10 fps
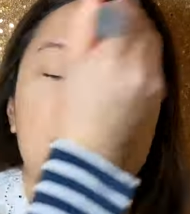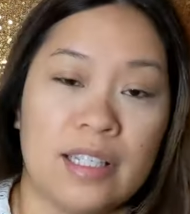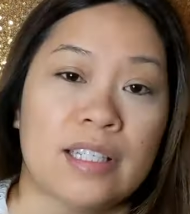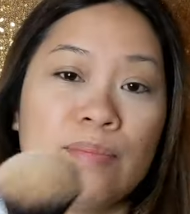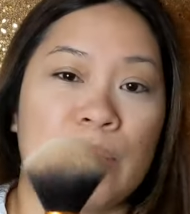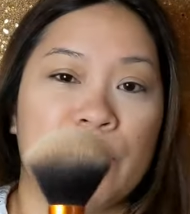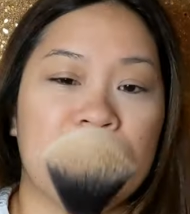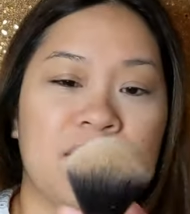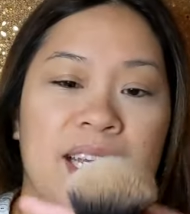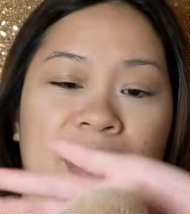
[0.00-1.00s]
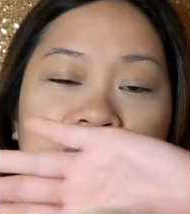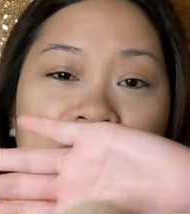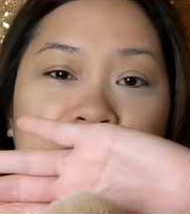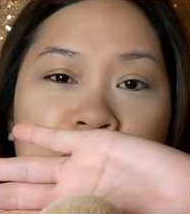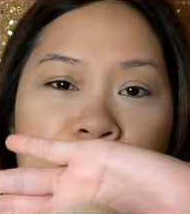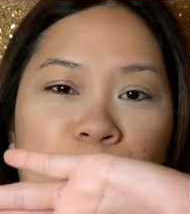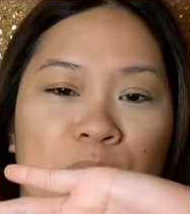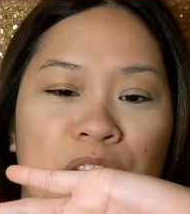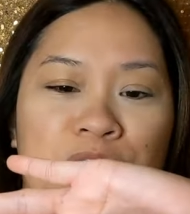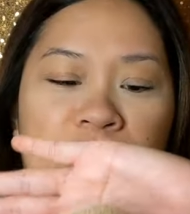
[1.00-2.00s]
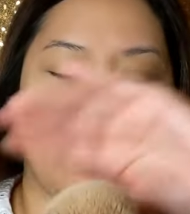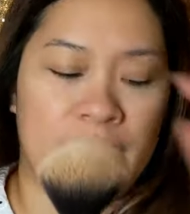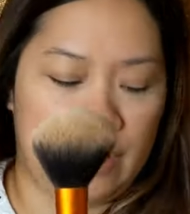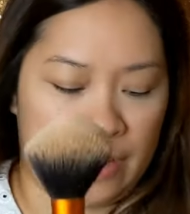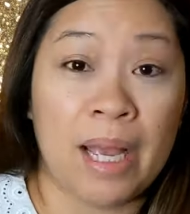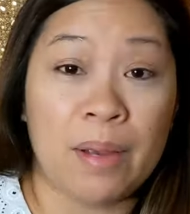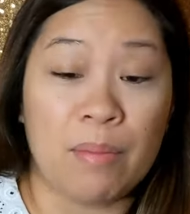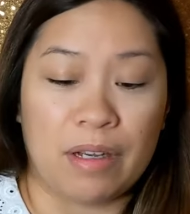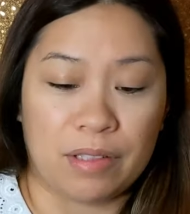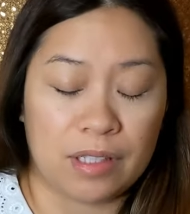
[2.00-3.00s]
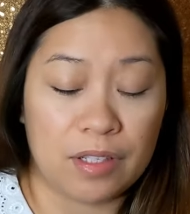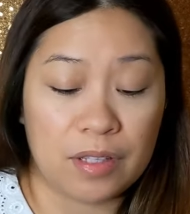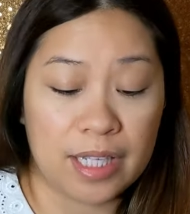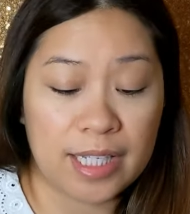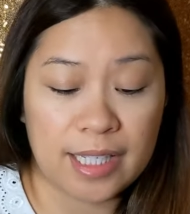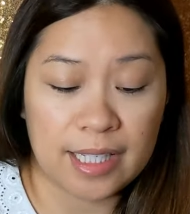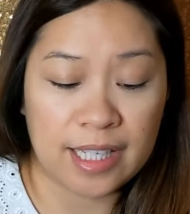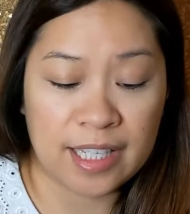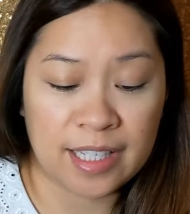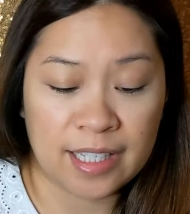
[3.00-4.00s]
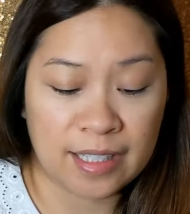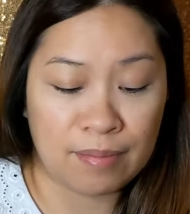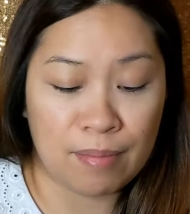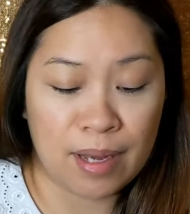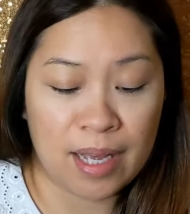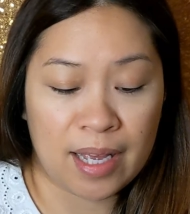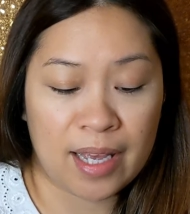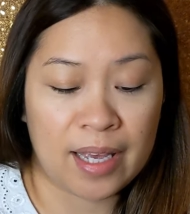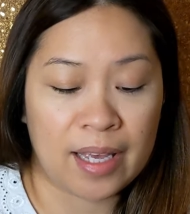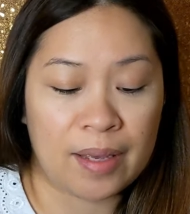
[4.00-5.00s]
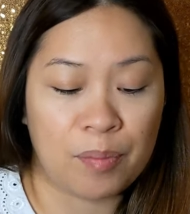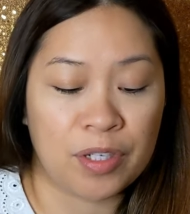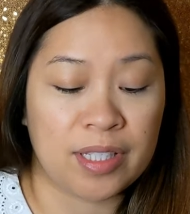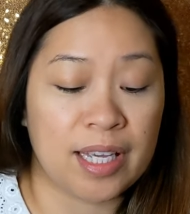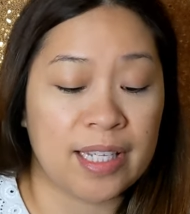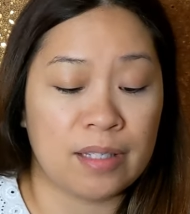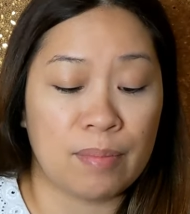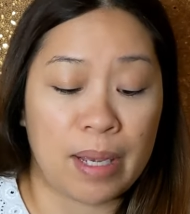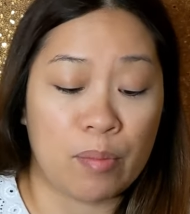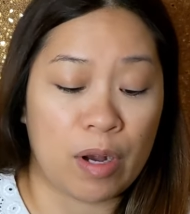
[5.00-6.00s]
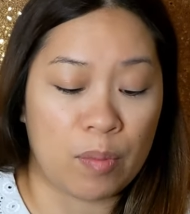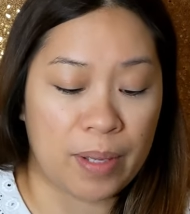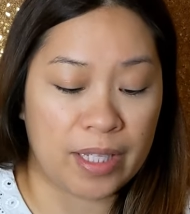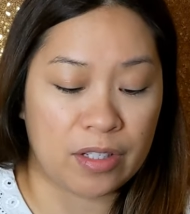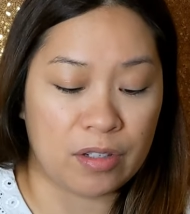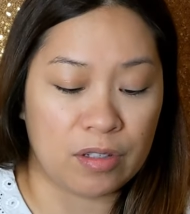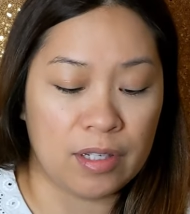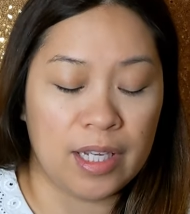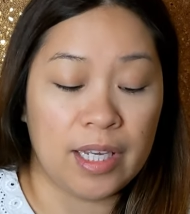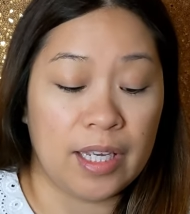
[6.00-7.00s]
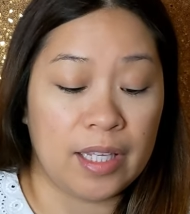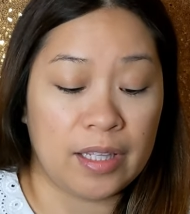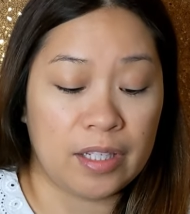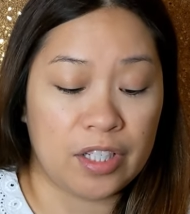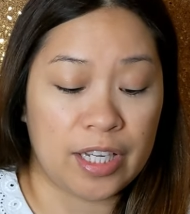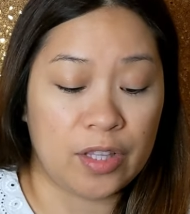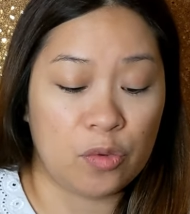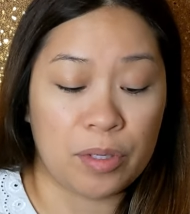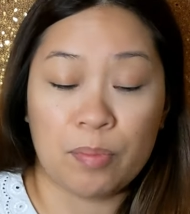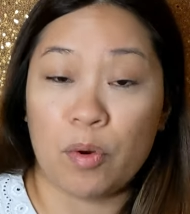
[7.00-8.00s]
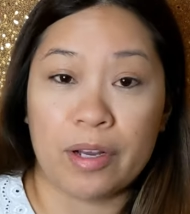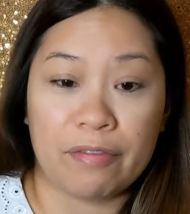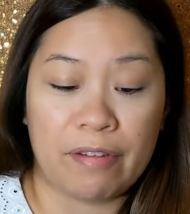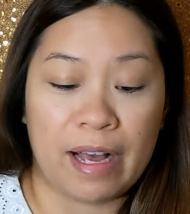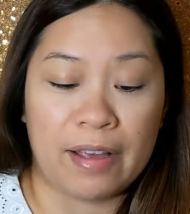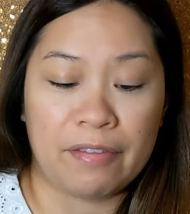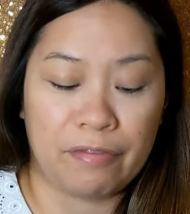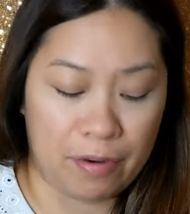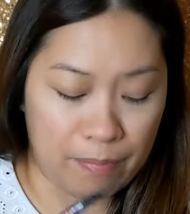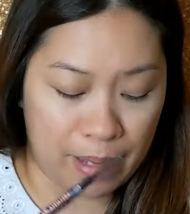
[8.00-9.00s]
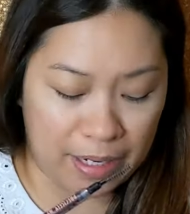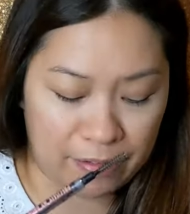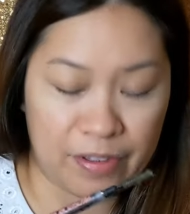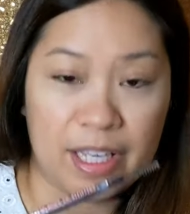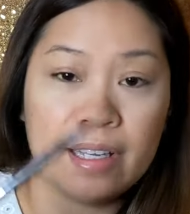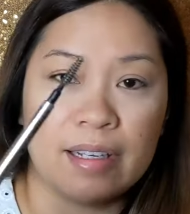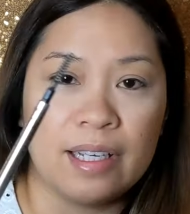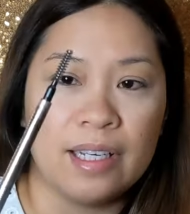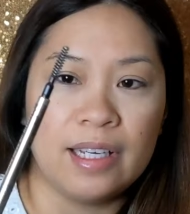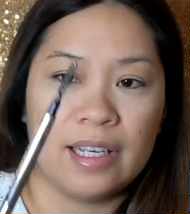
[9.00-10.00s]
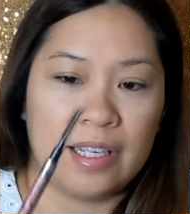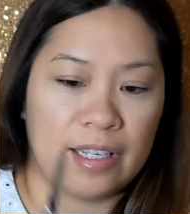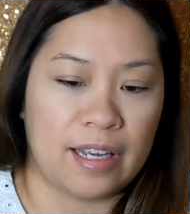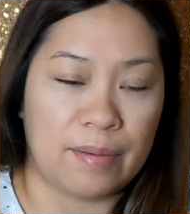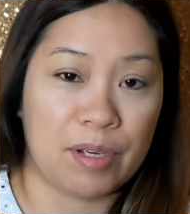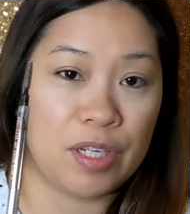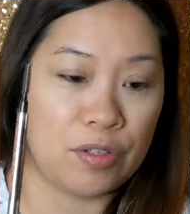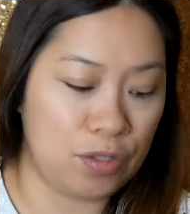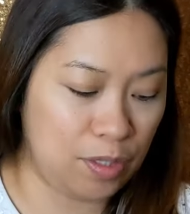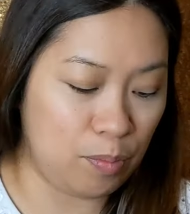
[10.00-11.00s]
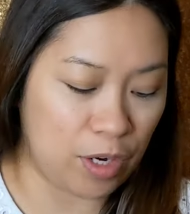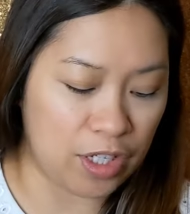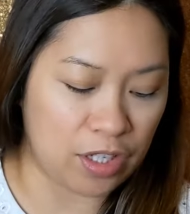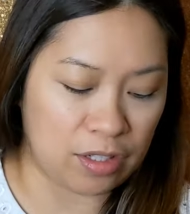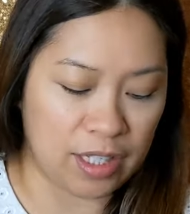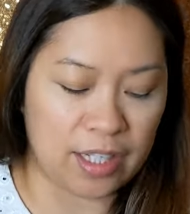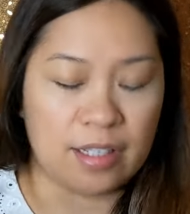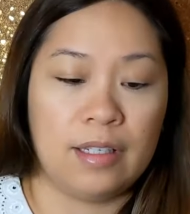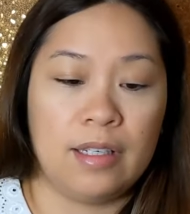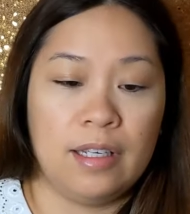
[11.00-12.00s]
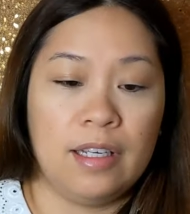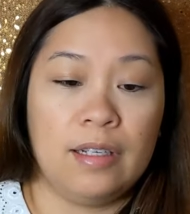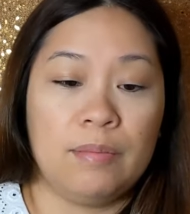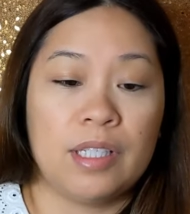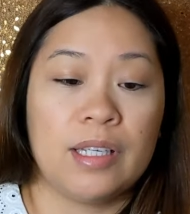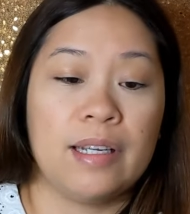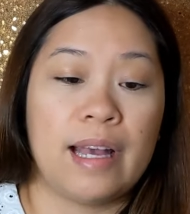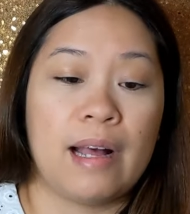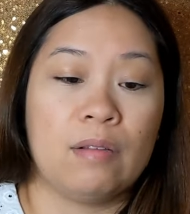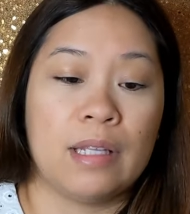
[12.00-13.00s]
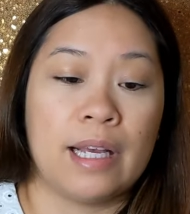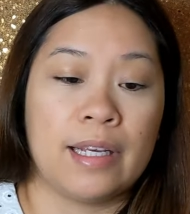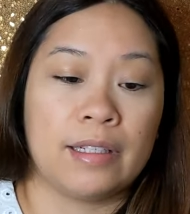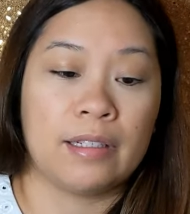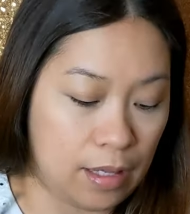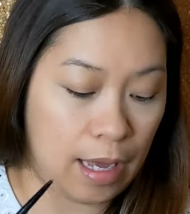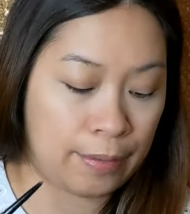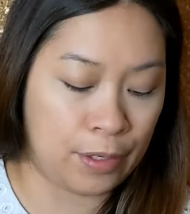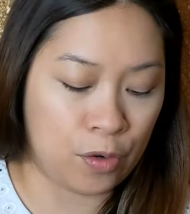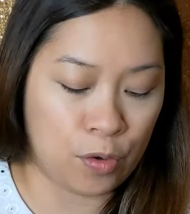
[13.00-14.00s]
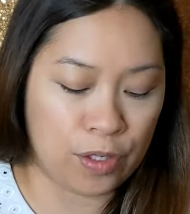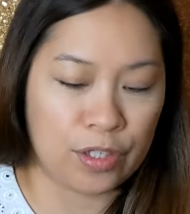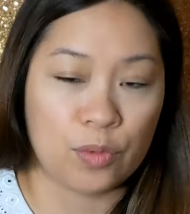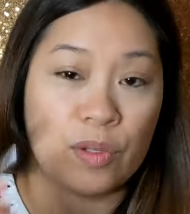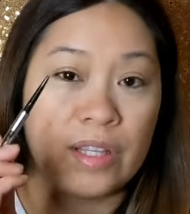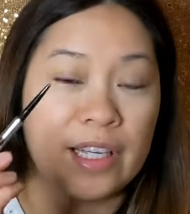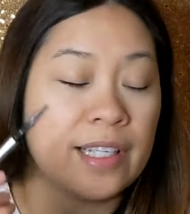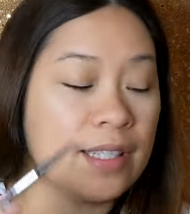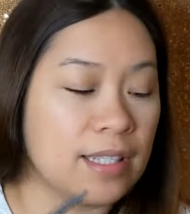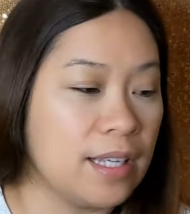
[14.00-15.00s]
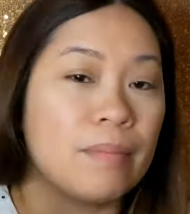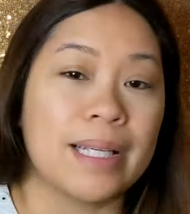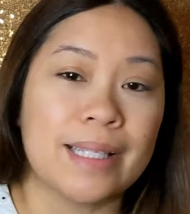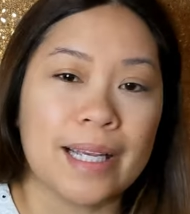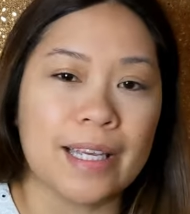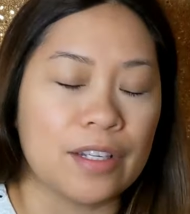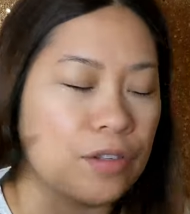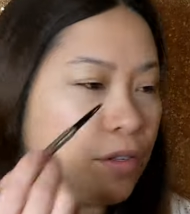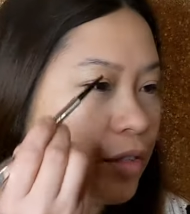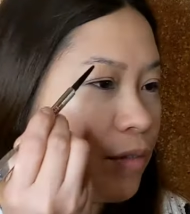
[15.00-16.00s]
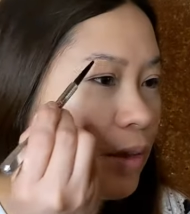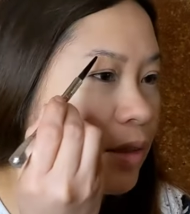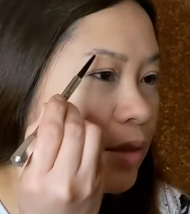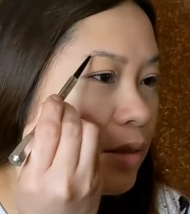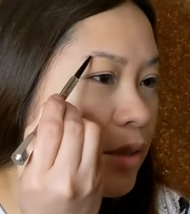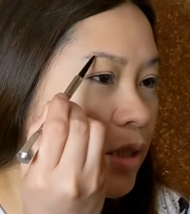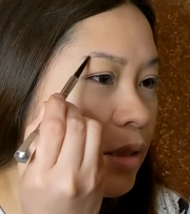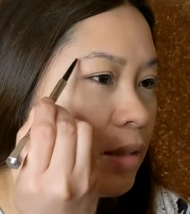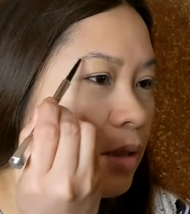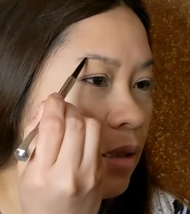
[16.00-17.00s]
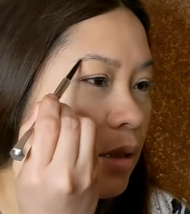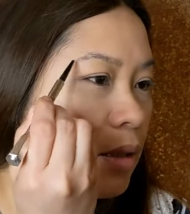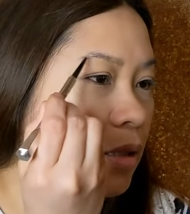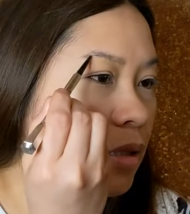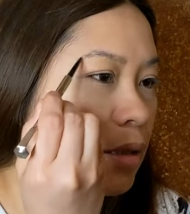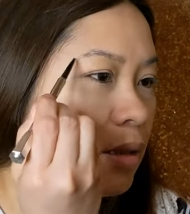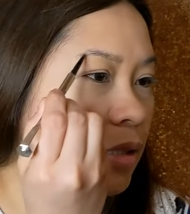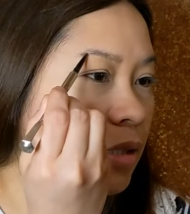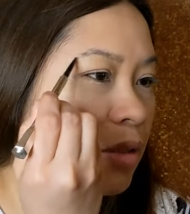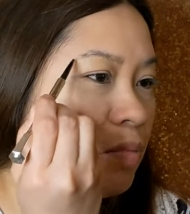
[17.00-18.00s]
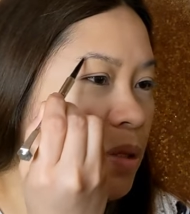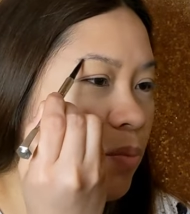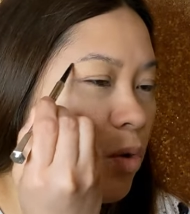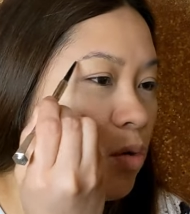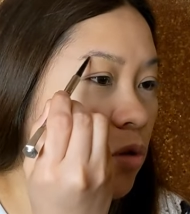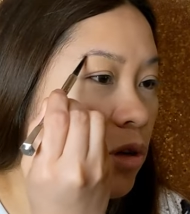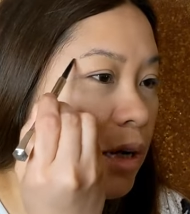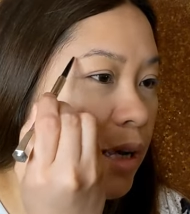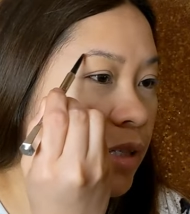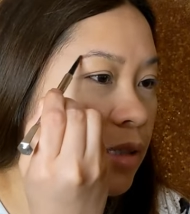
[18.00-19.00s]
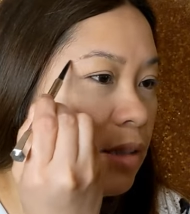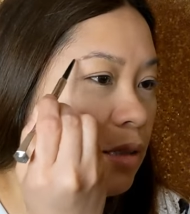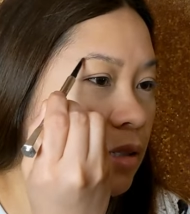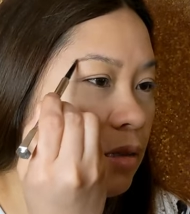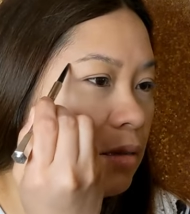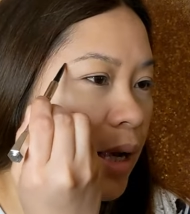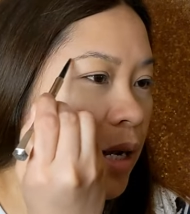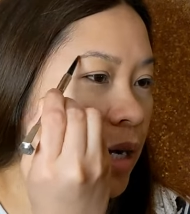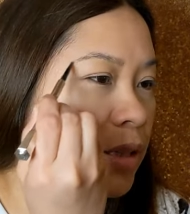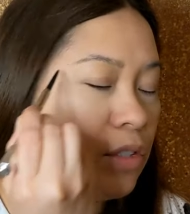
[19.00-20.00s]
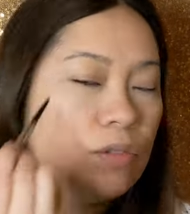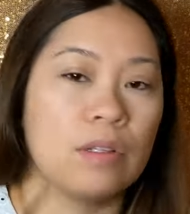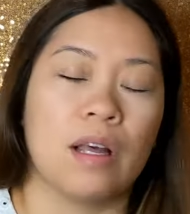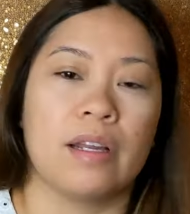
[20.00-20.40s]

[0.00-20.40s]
This is my Real Techniques powder brush here. Eyebrows. So this is my Precise My Brow Pencil in the shade 3.5 from Benefit, and I'm going to use the brush on this. I'm just going to outline the outer corners with this. My second New Year's resolution is to be more organized. I kind of do a lot